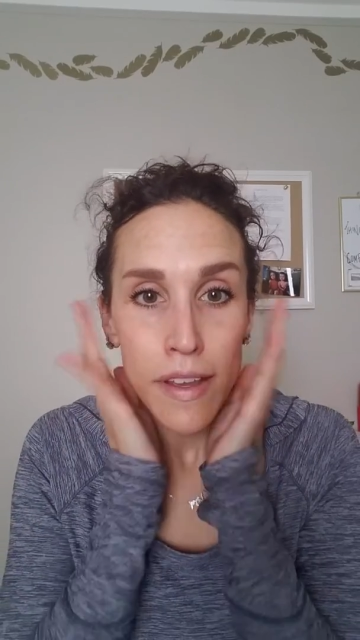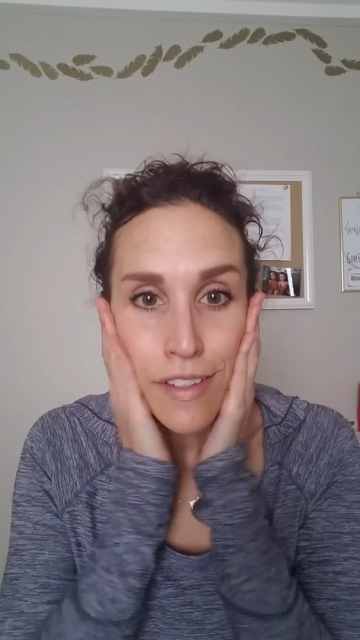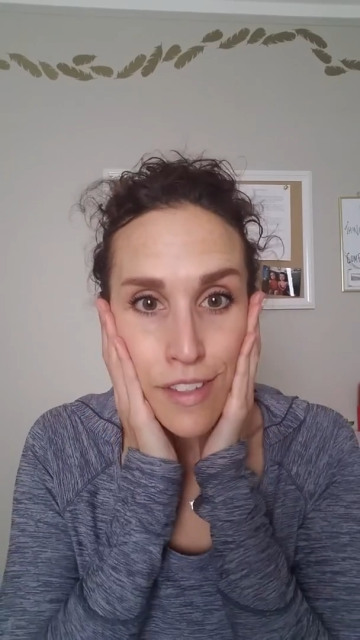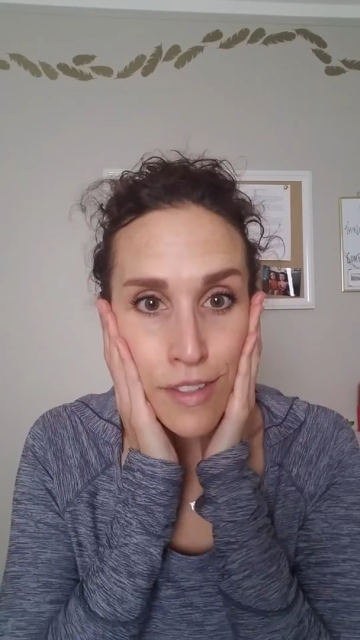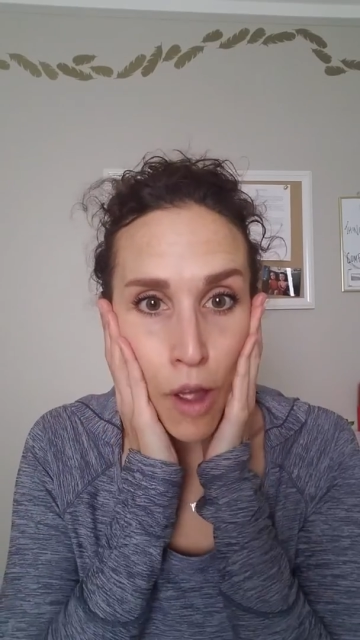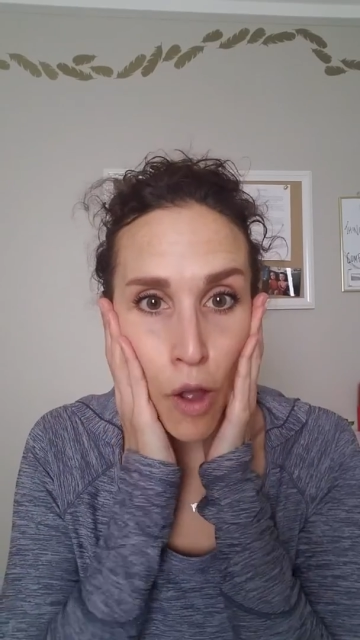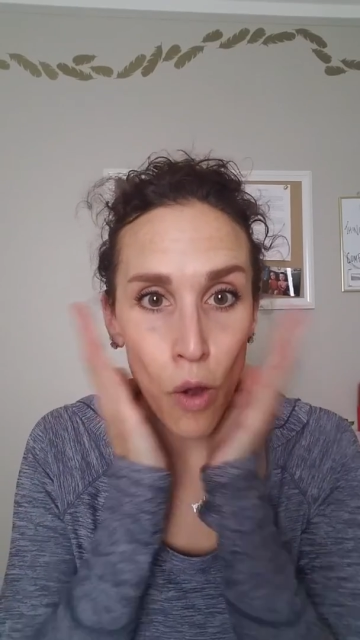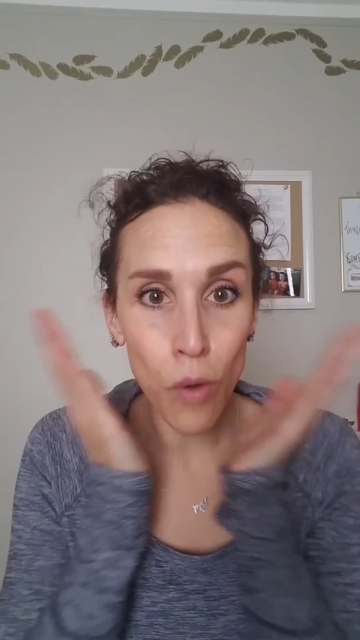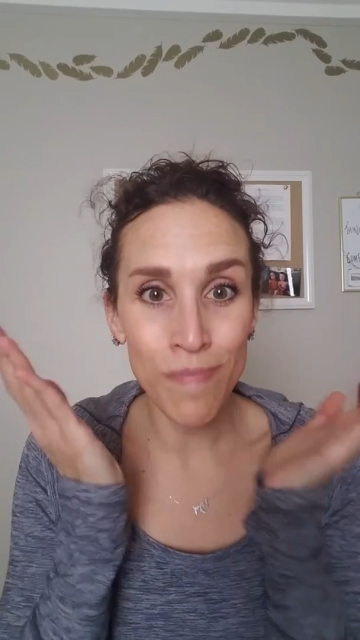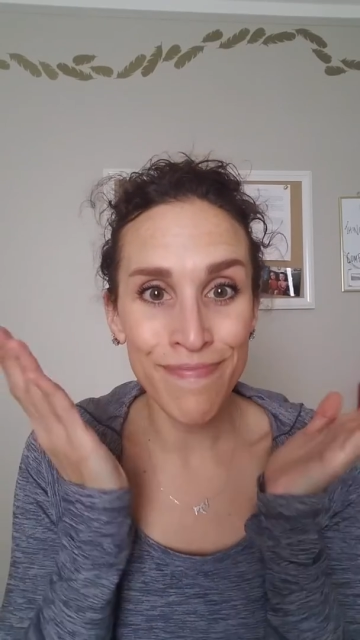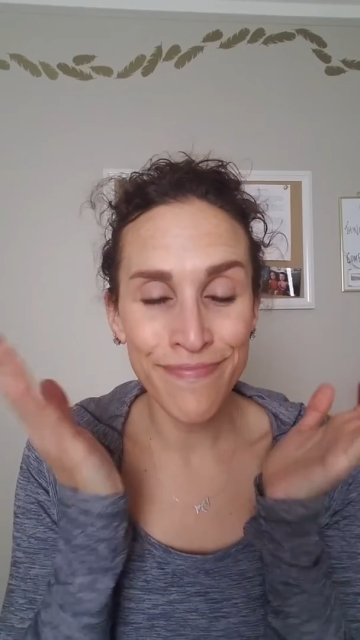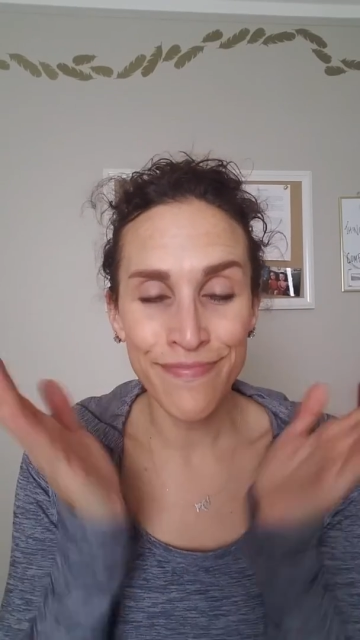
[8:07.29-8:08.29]

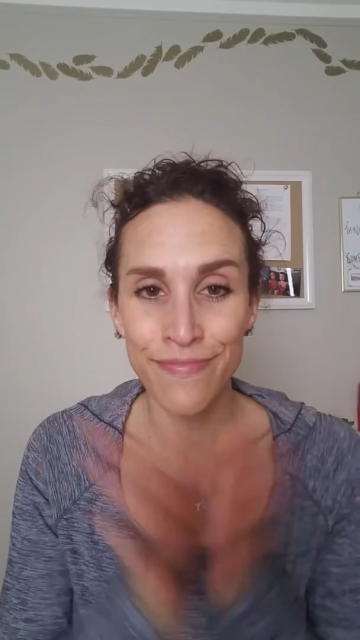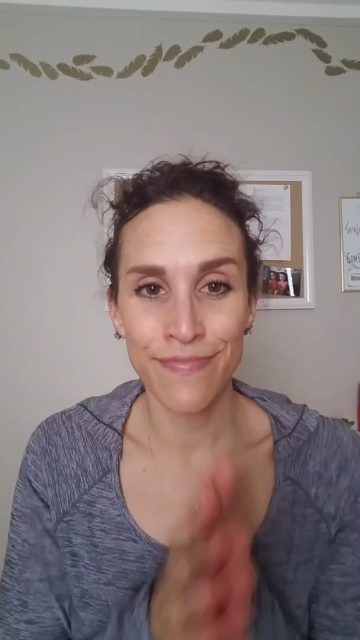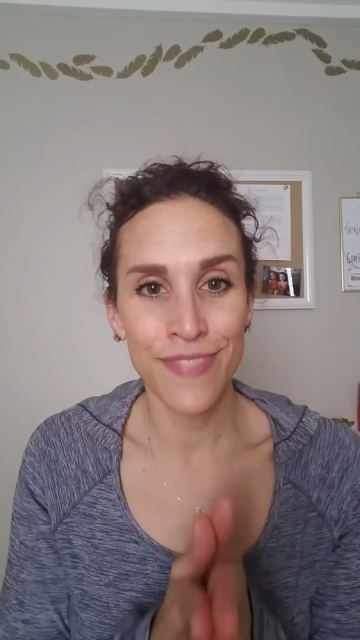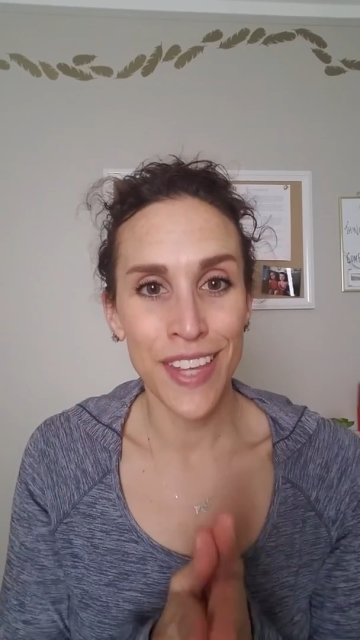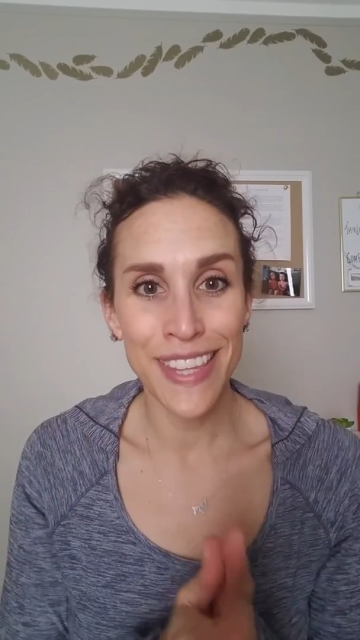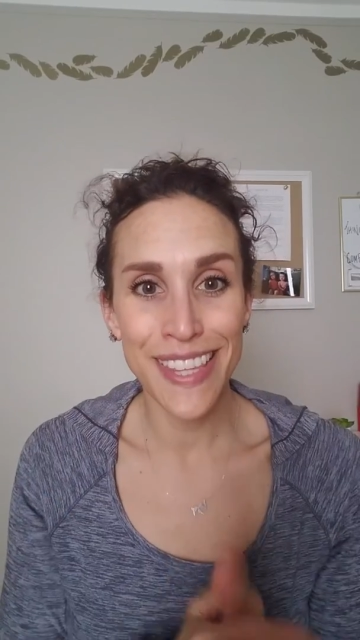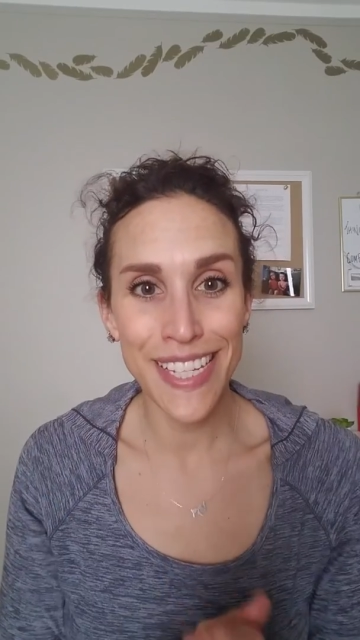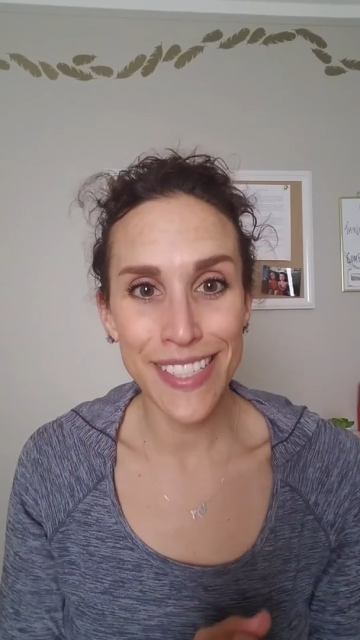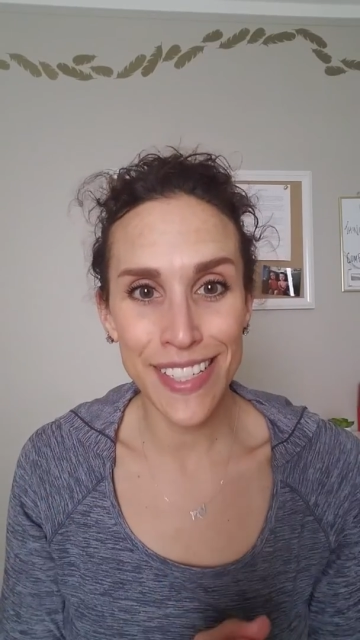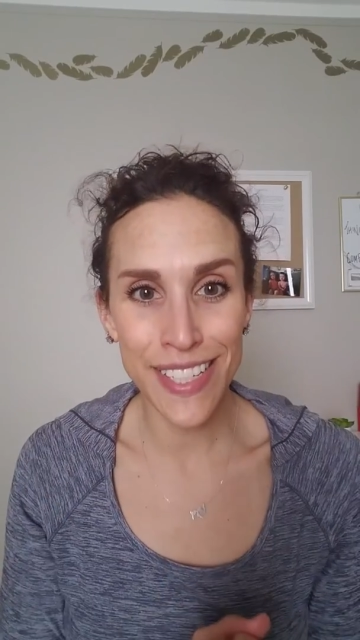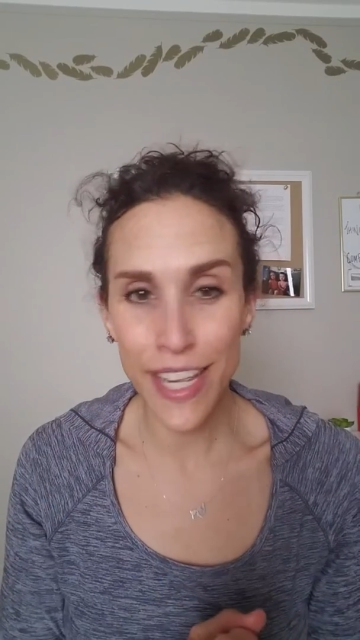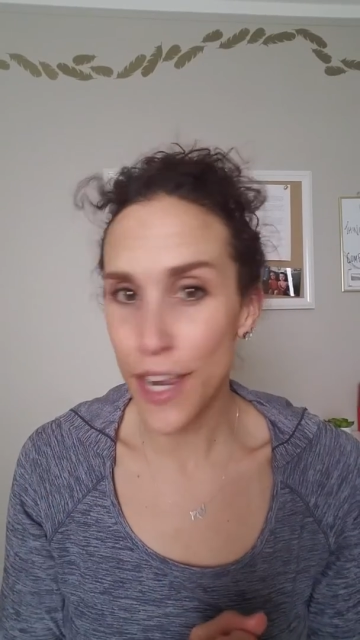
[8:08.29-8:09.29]
So this
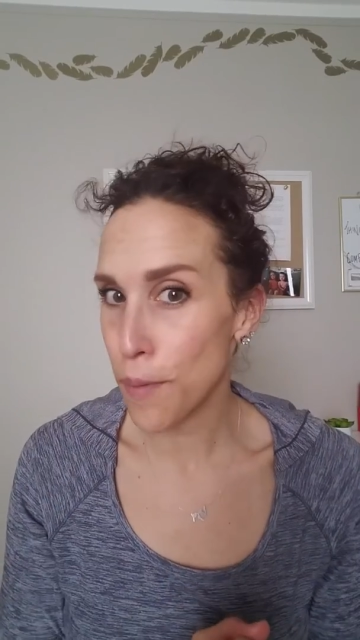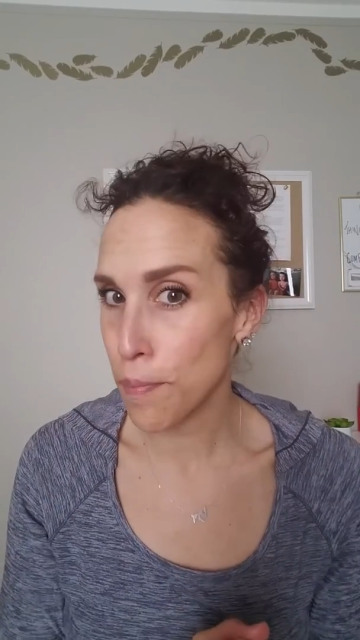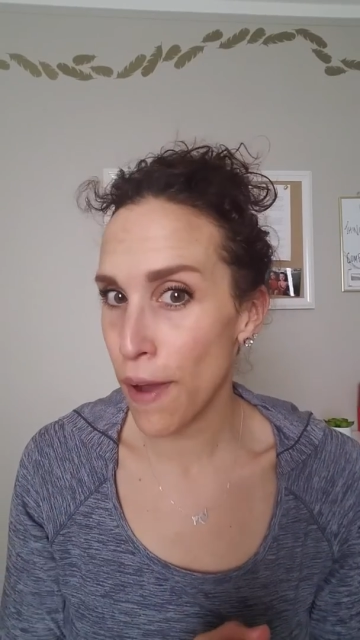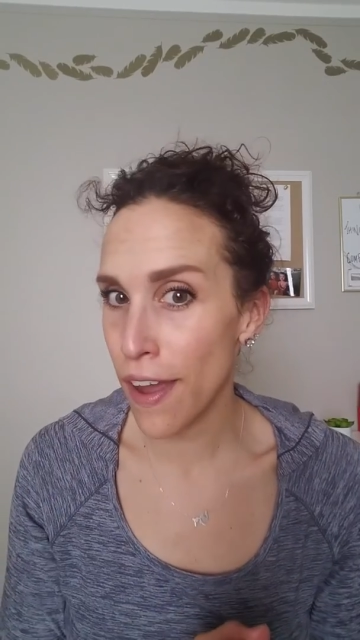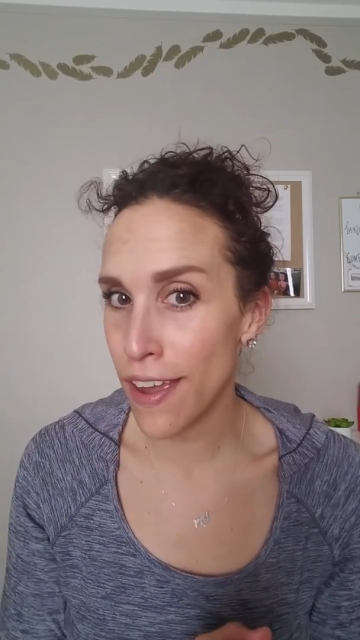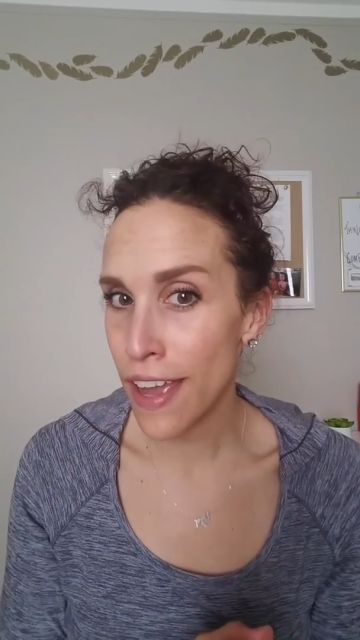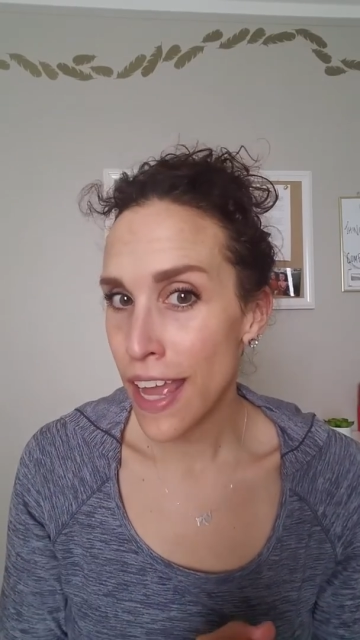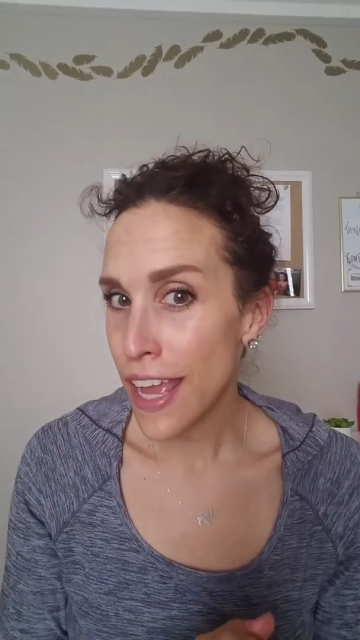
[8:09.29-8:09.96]
is it. But